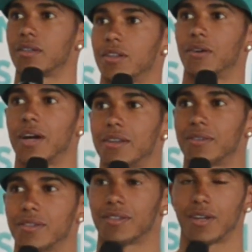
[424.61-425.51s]
You know, I,
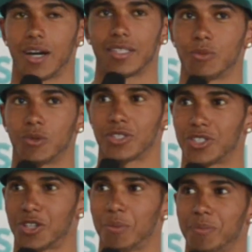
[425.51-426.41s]
I didn't want to
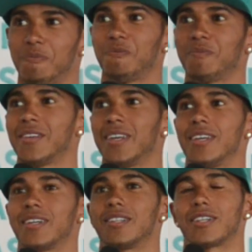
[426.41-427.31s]
stop because